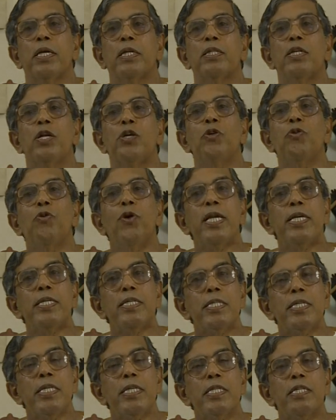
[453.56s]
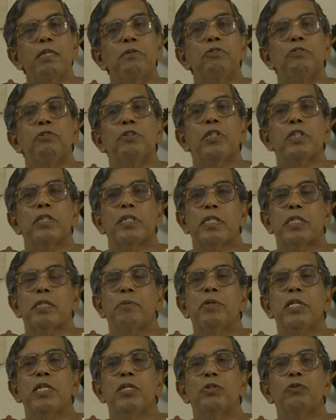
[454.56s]
the nuances of words,
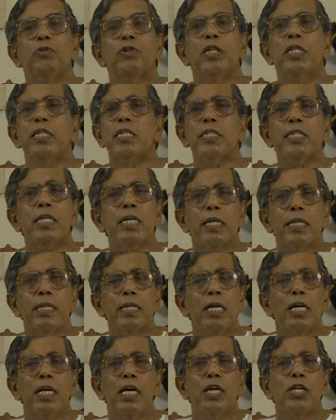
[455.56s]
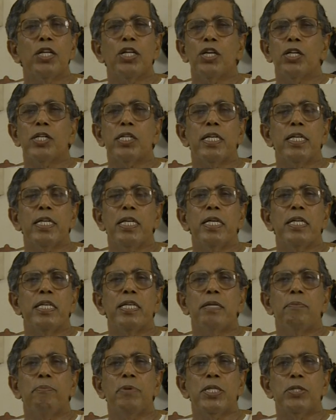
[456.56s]
because words are not any
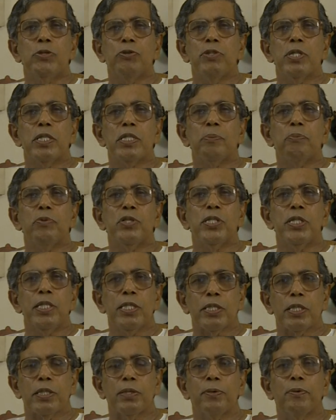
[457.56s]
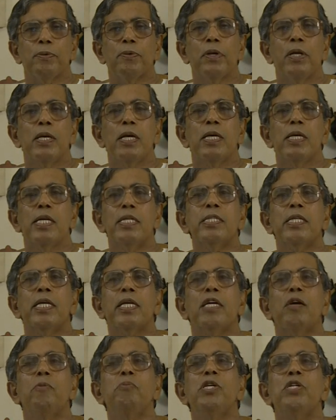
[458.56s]
individual's possession. It's a
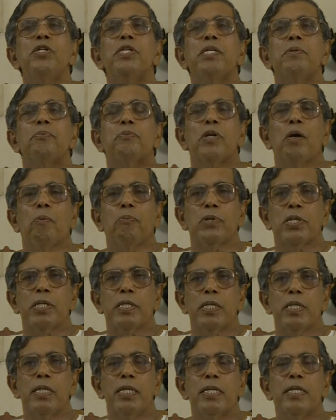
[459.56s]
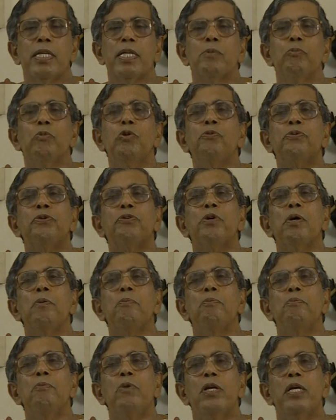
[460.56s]
community property. It has moved
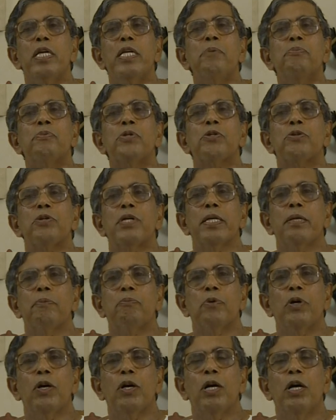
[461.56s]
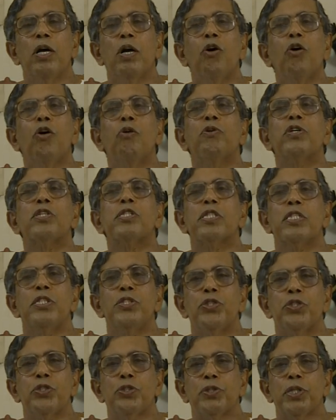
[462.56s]
from lip to lip over
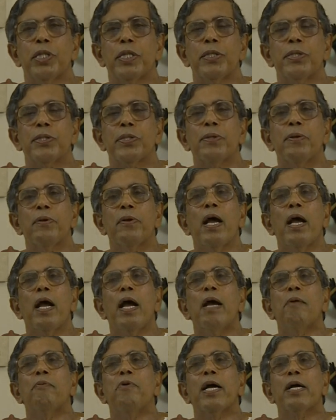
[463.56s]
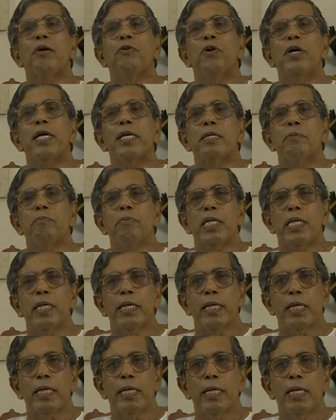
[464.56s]
centuries, have acquired
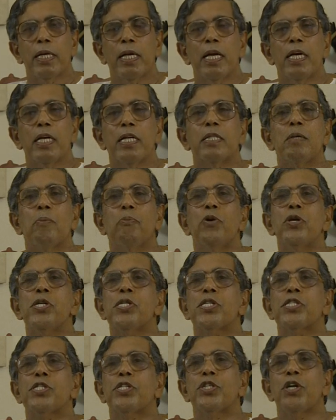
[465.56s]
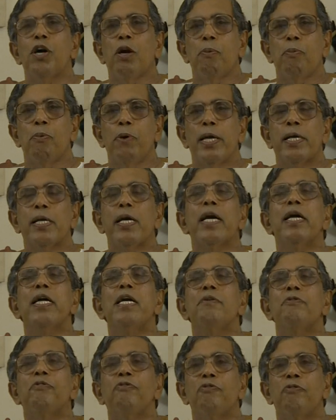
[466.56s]
meaning. The poet's job, and I
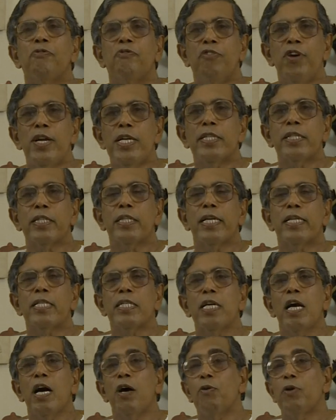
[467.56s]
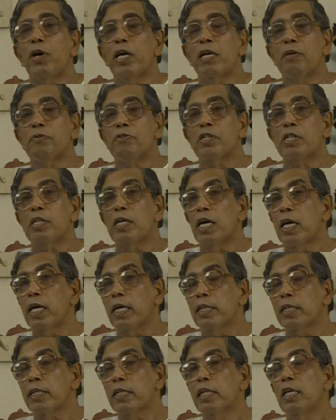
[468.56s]
have felt that is how I have
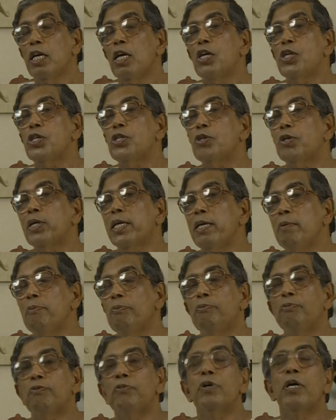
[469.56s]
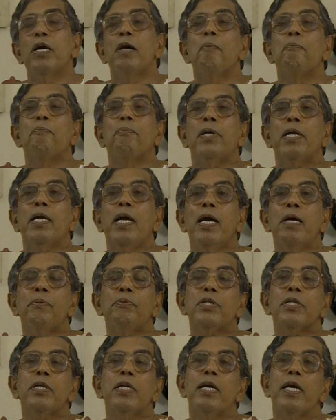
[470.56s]
tried to give
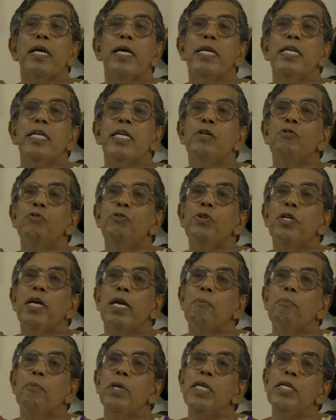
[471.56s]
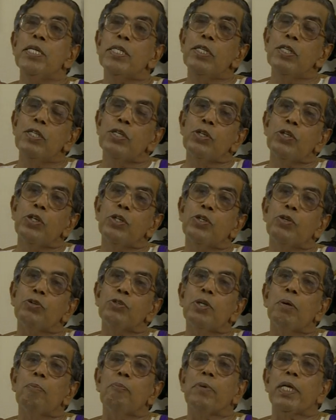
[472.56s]
perhaps a new dimension to
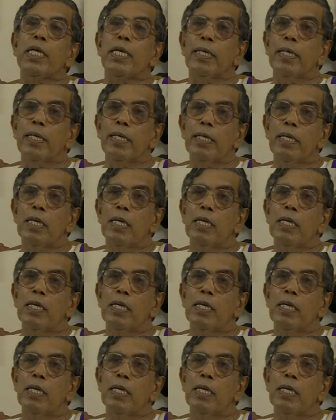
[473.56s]
the meaning,